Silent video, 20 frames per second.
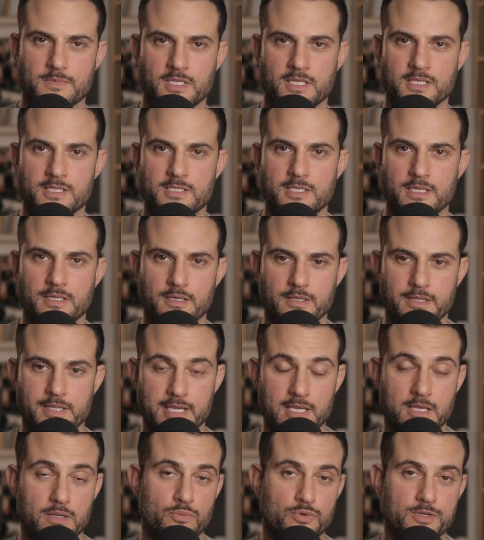consider
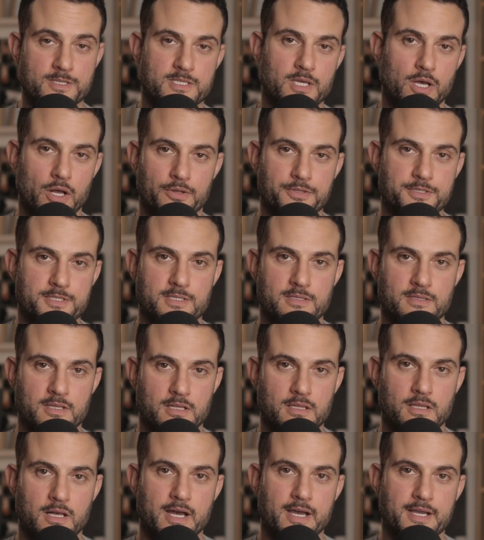the results, the
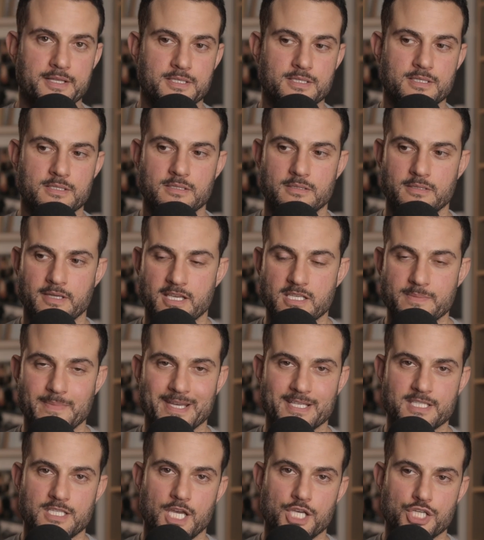client's
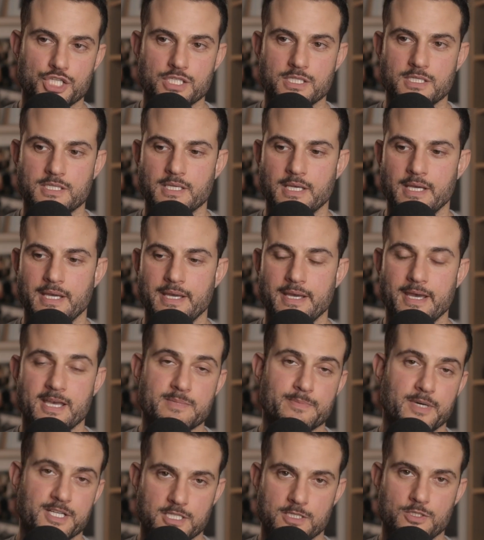expectations,
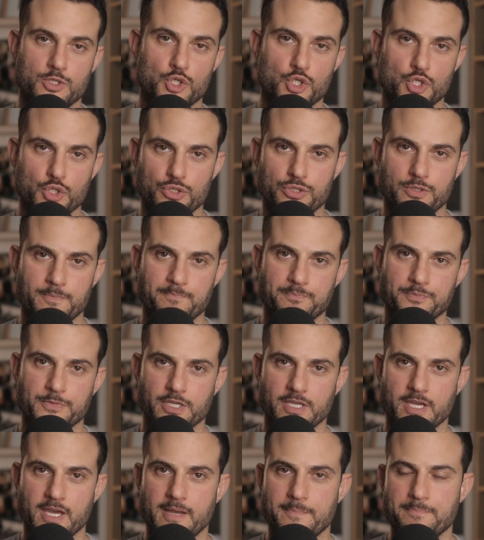as much as you should,
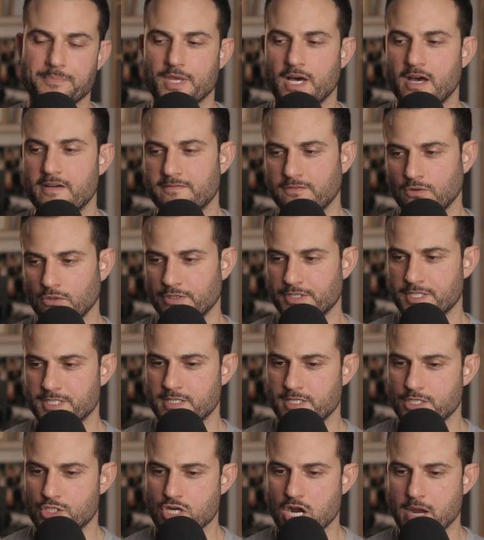okay? I've fallen
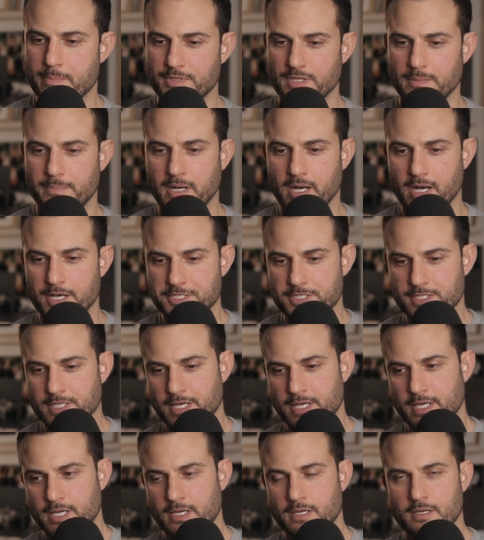into this trap in the past,
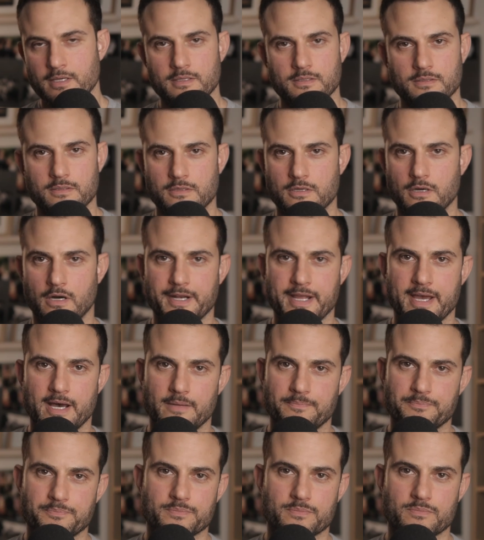gone
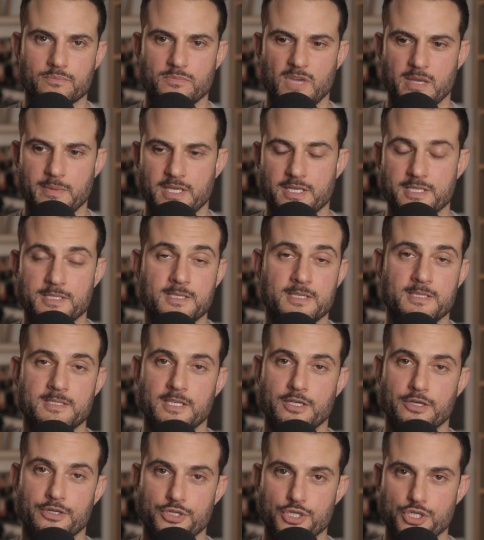out, maybe
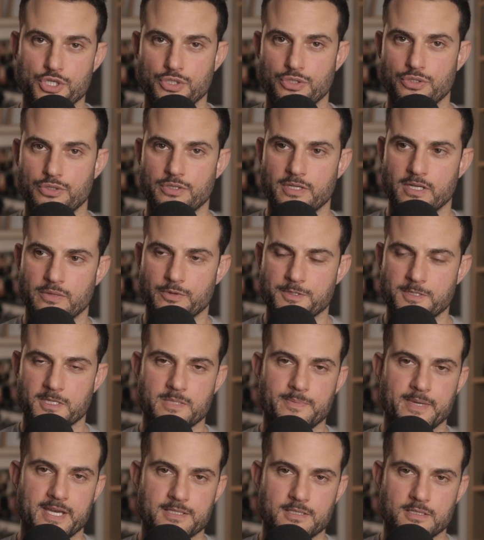assisting on a shoot, and was
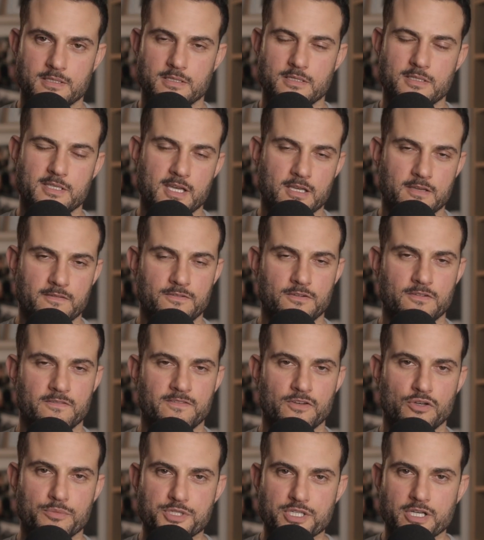expected to take a few
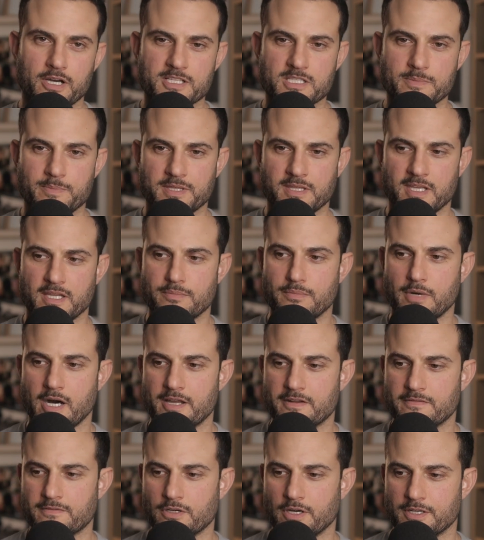film shots, but then
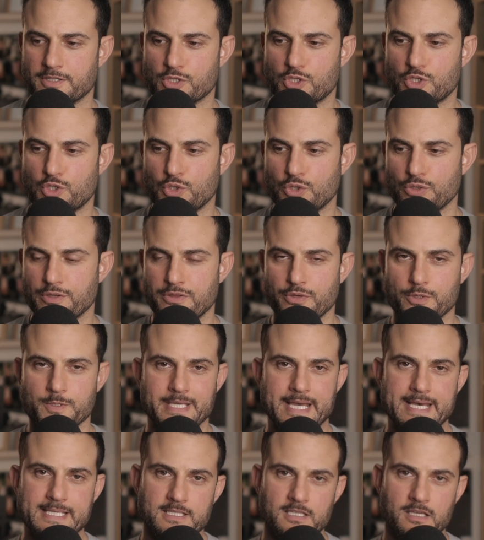might have gotten too
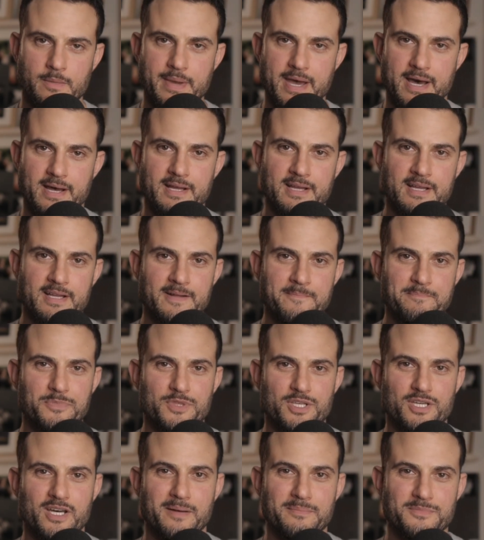enthusiastic about
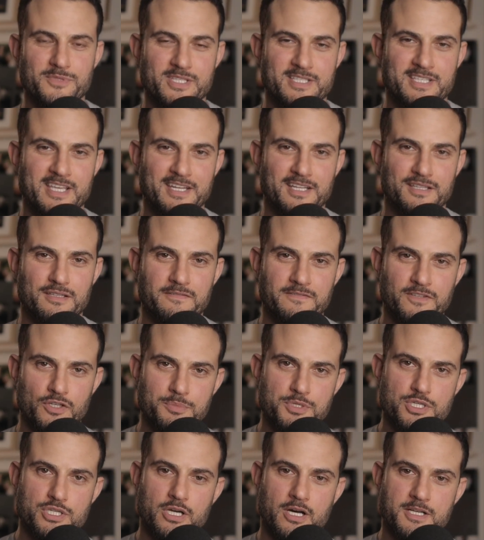um, getting the
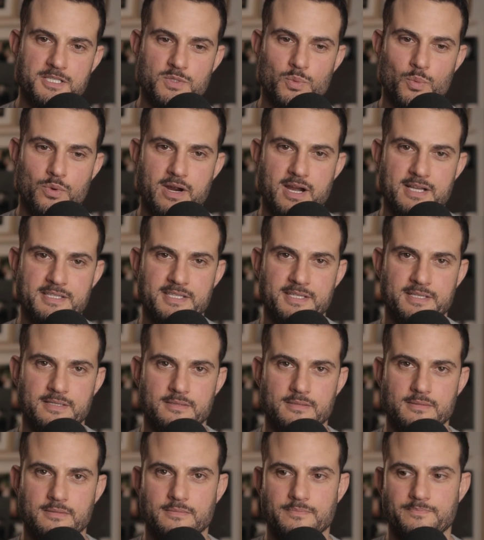film shots, where I
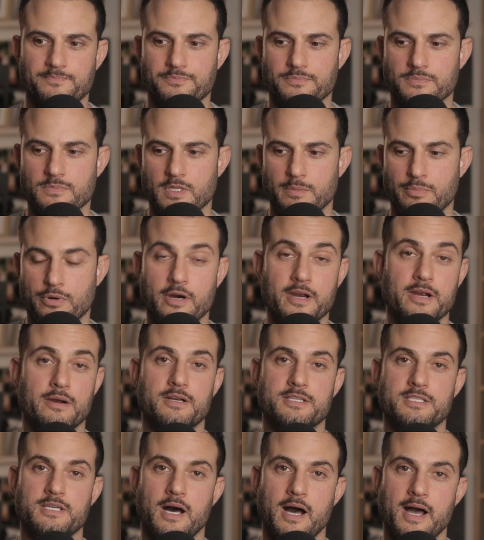didn't
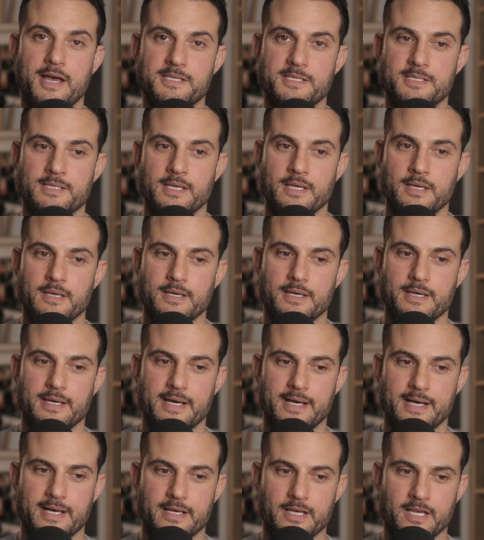prioritize
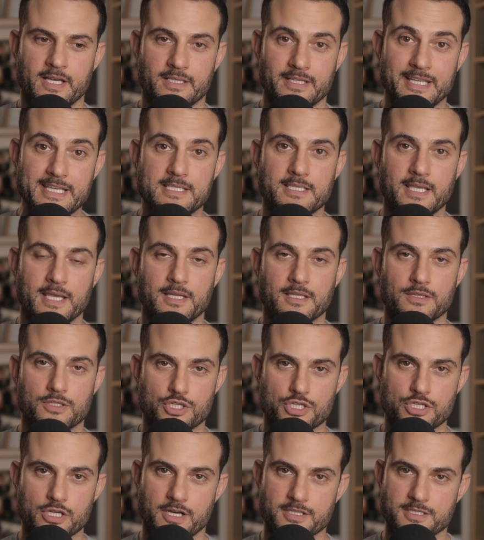uh, at least getting the
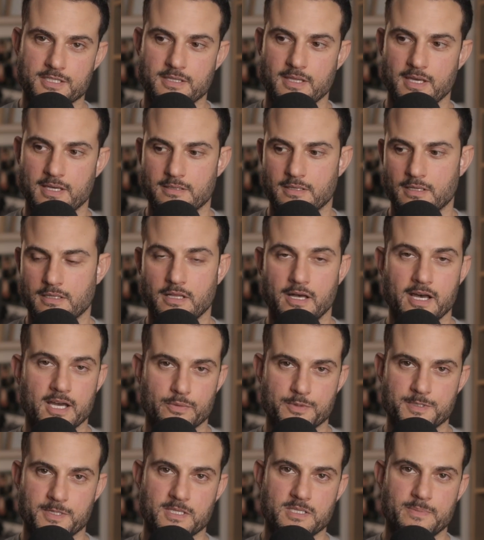shots that the
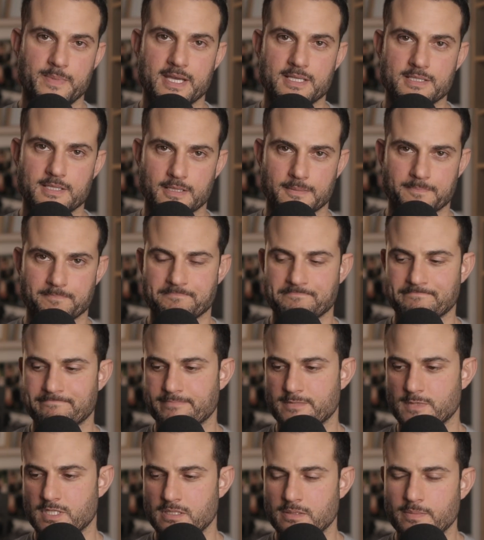client was expecting.
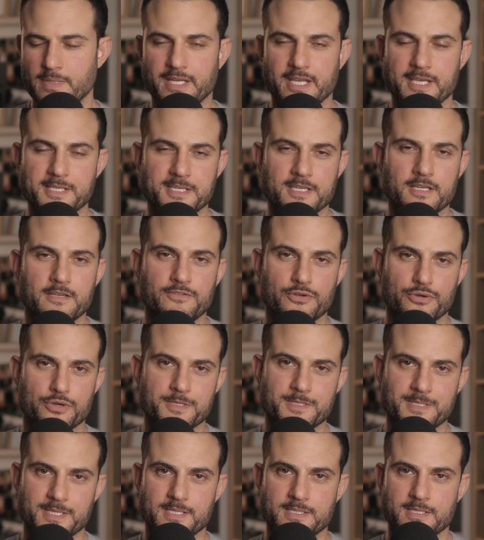It's a bit easier if you're
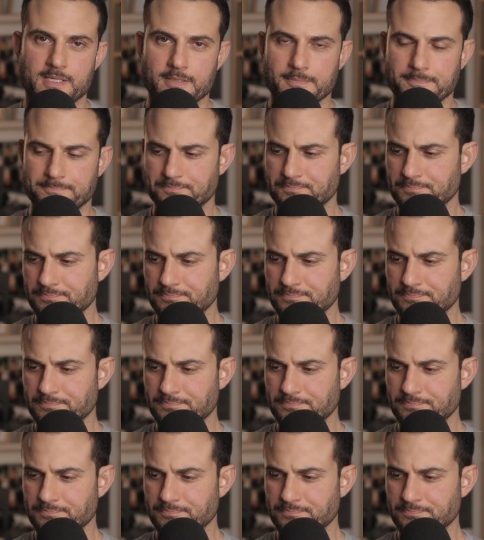assisting,